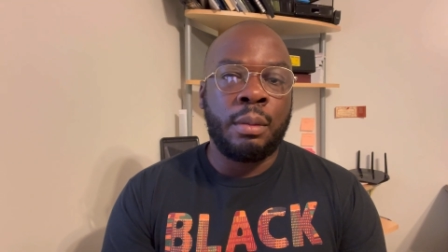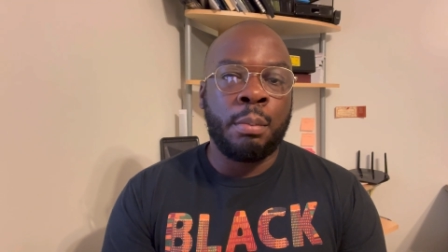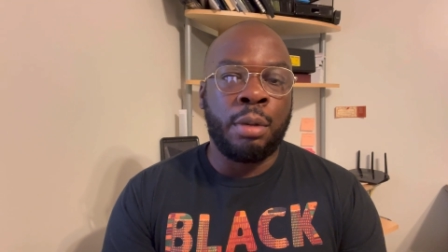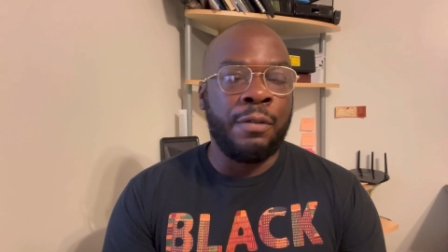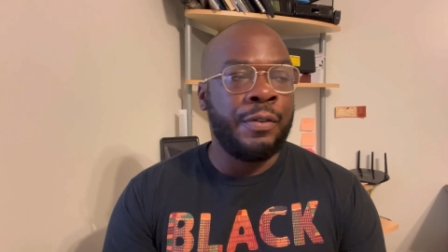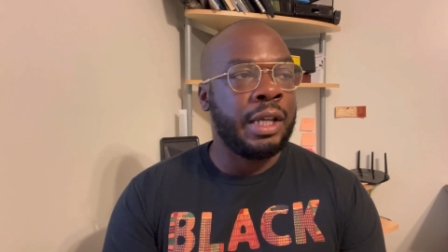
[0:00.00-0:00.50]

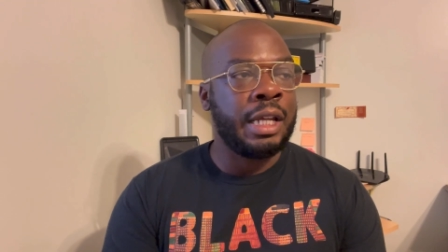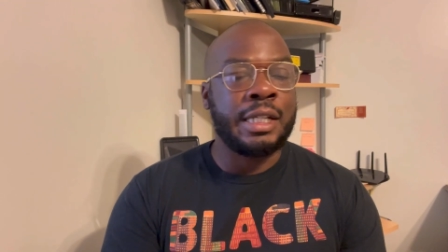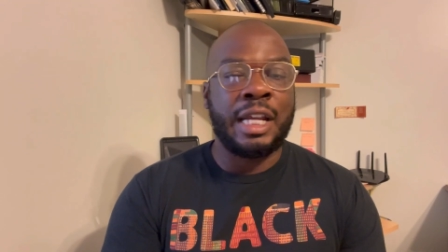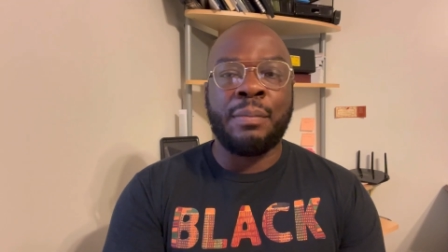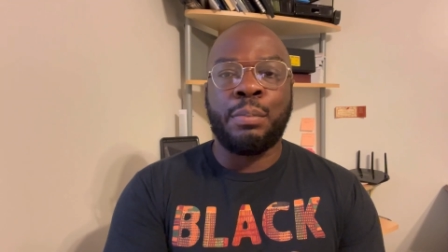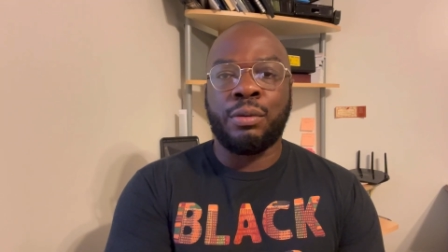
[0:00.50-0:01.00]
Perfect
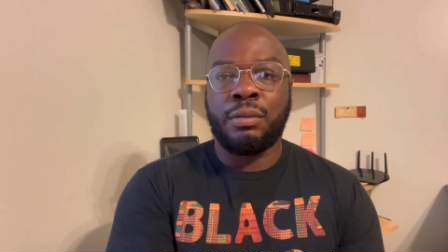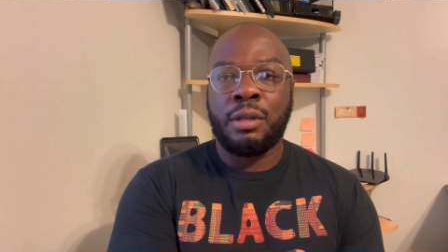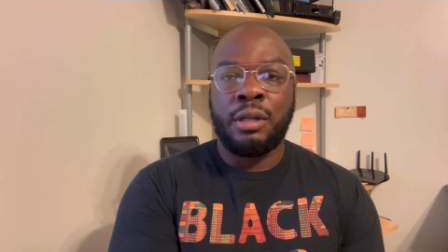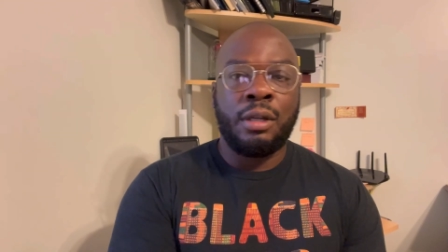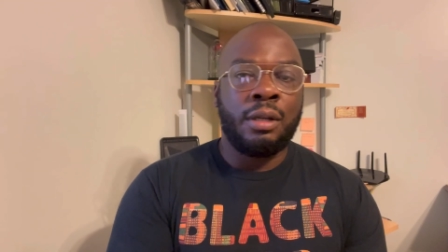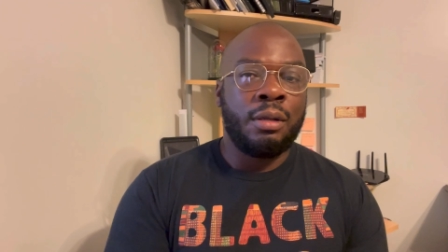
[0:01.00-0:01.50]
example,
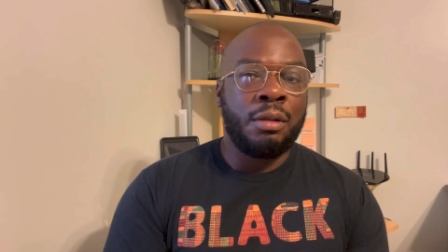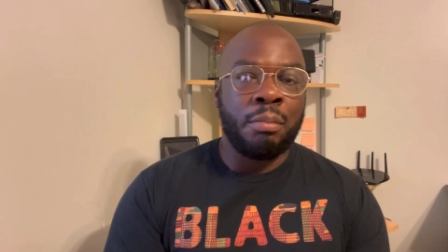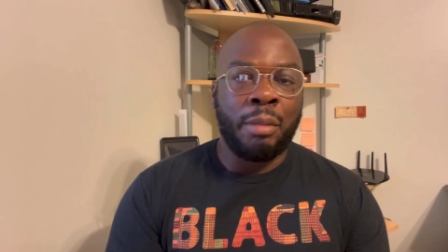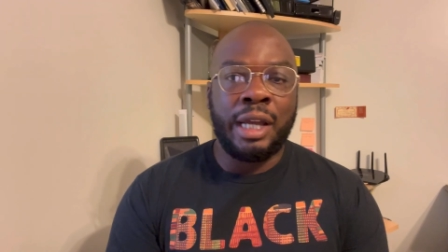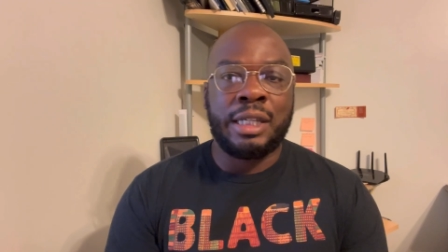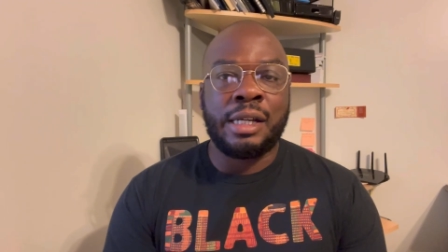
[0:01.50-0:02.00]

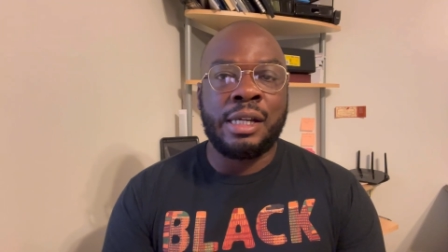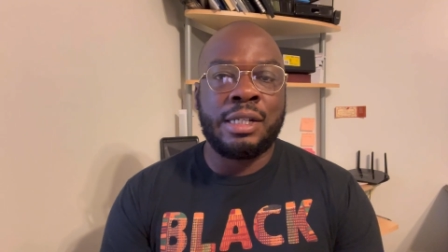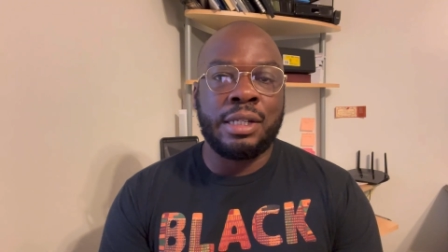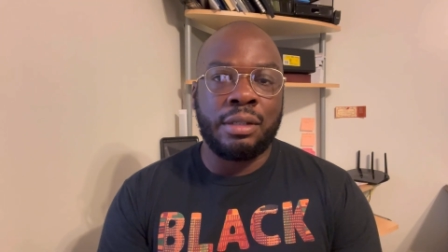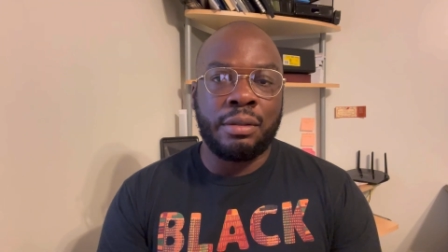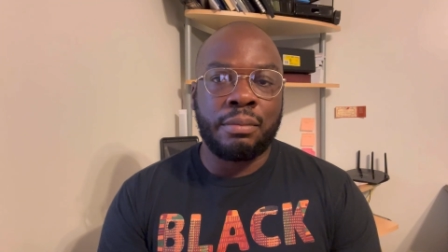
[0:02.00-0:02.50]
Mike
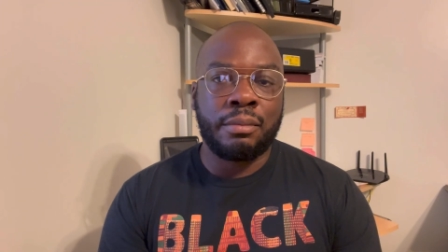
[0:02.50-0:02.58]
Tyson.